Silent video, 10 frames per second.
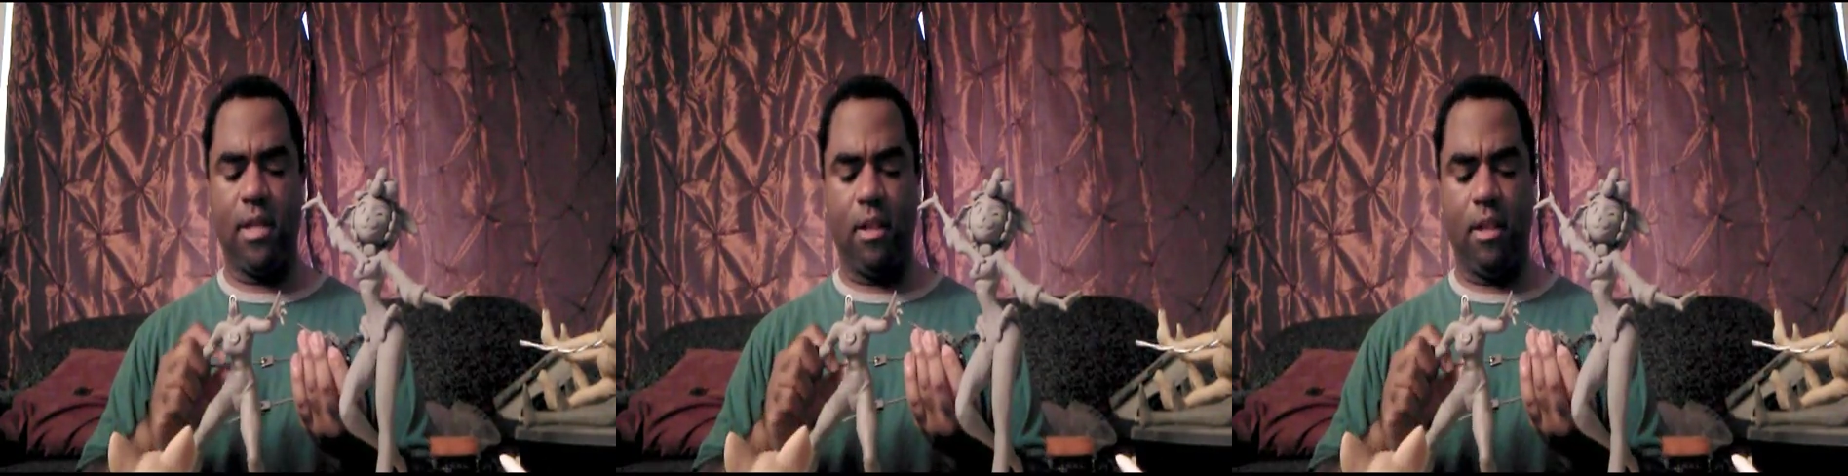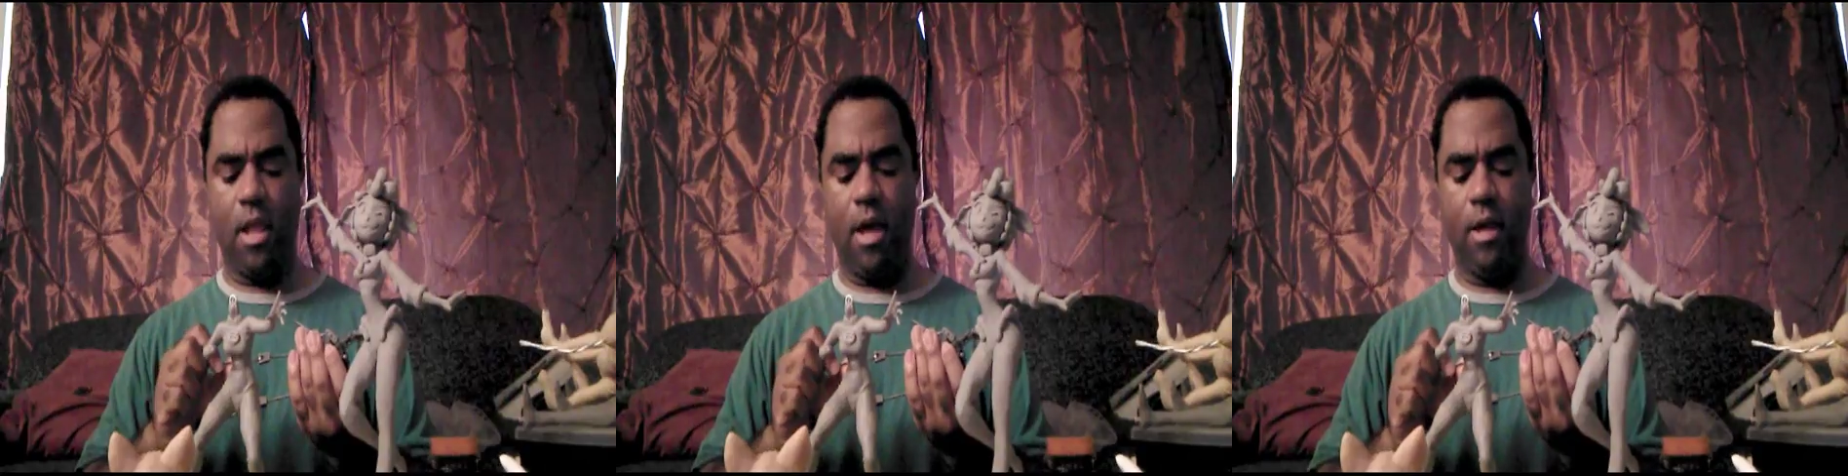a
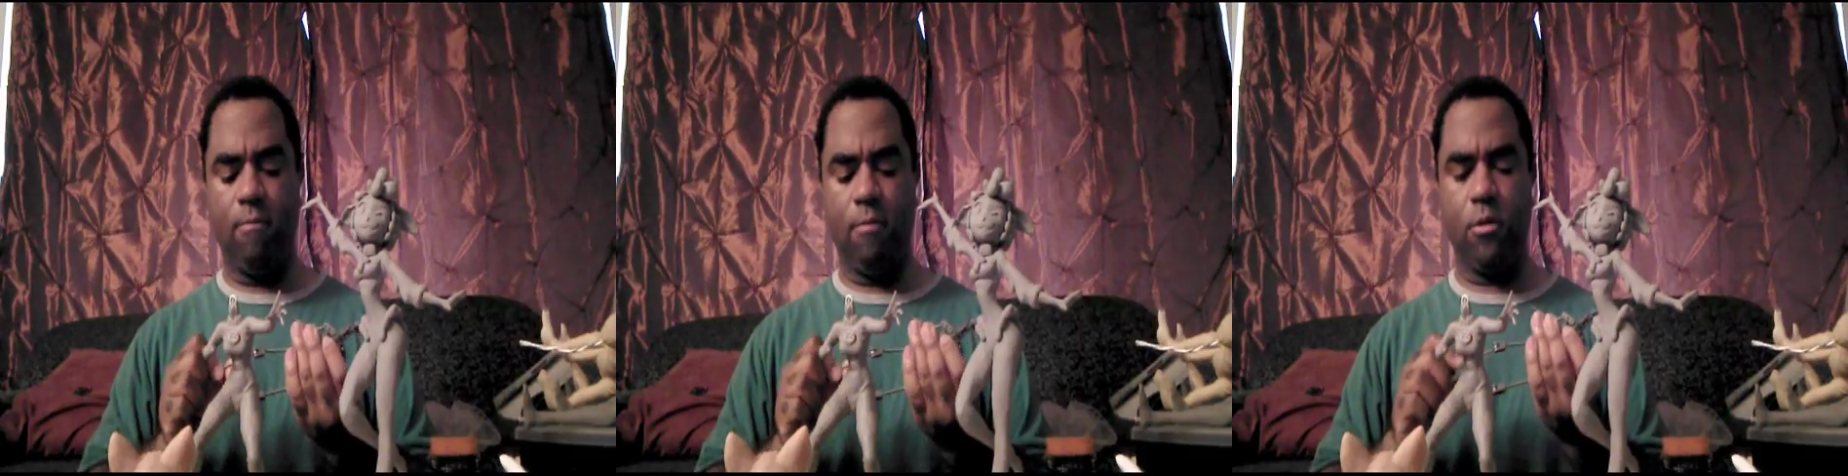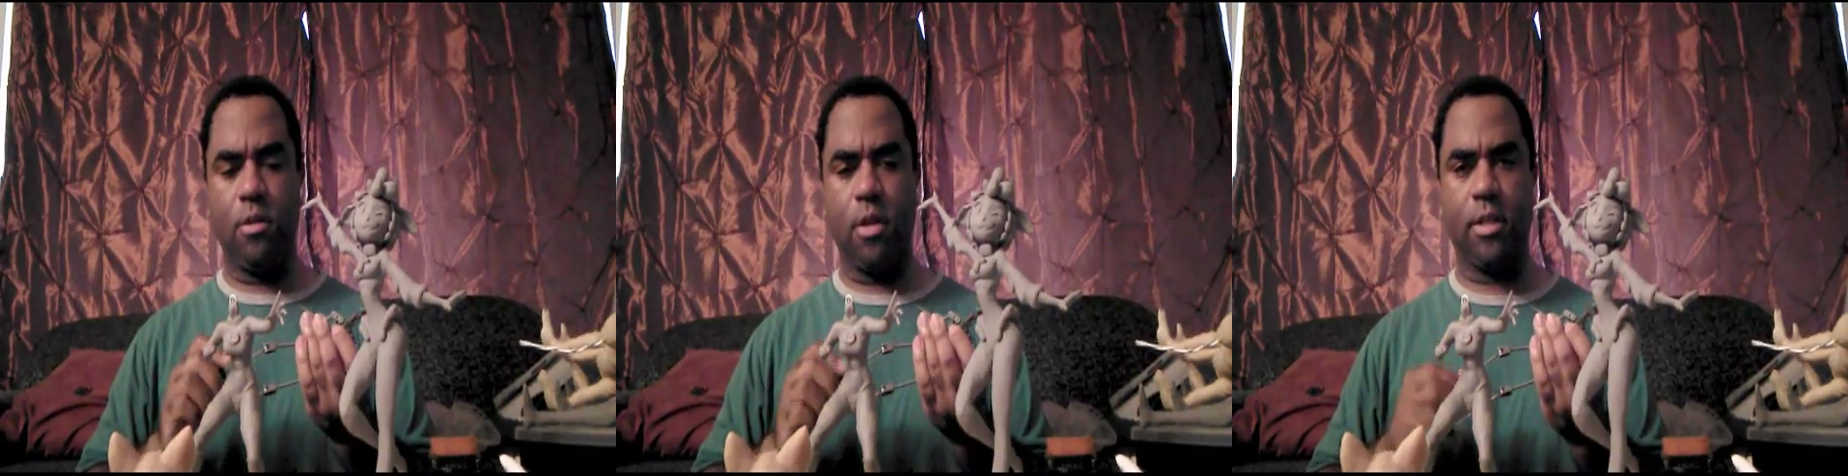lot of
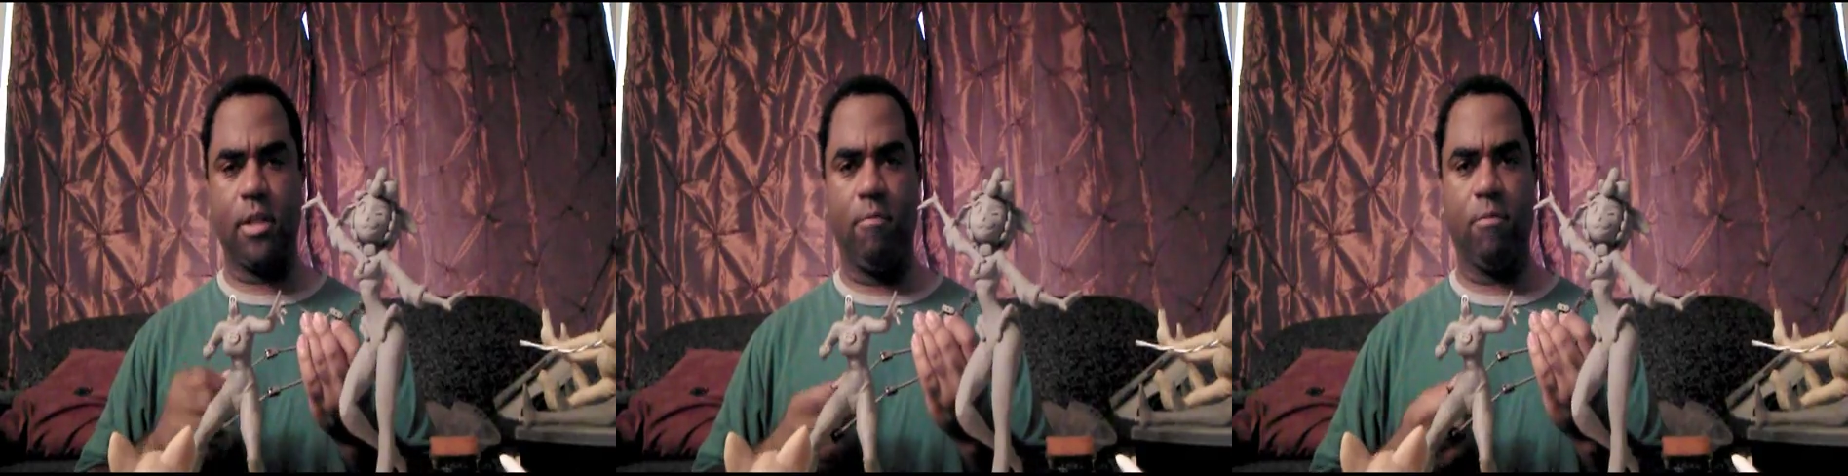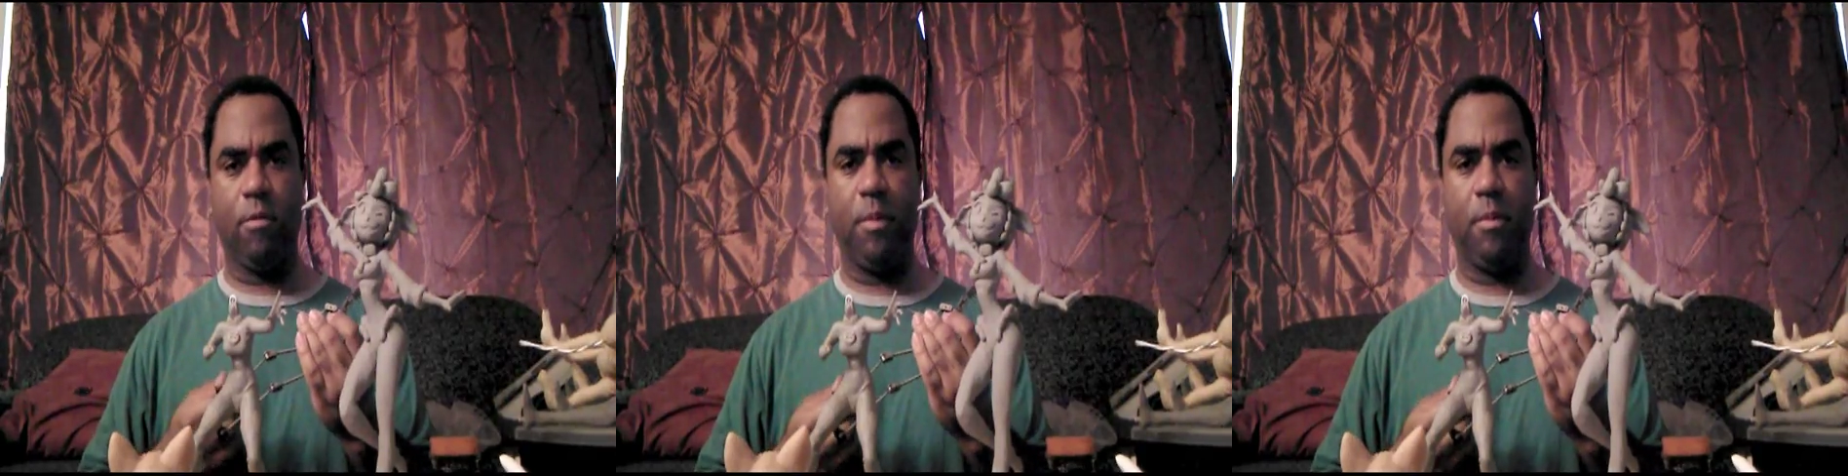those thoughts come
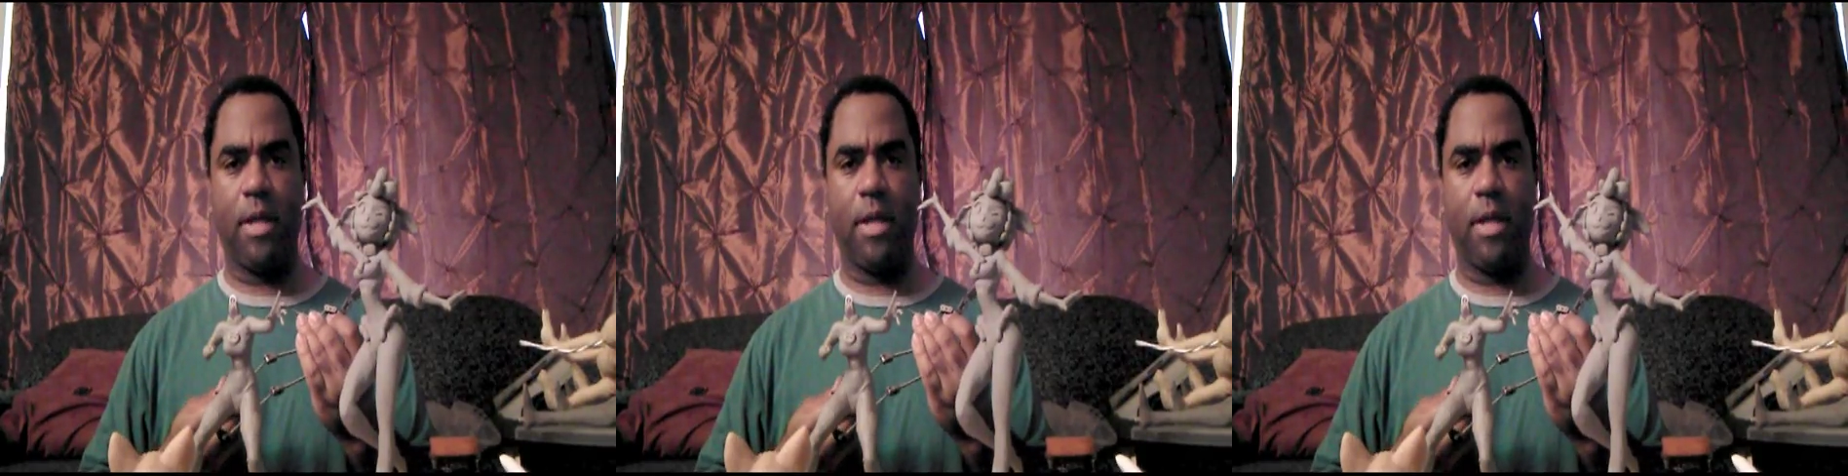from people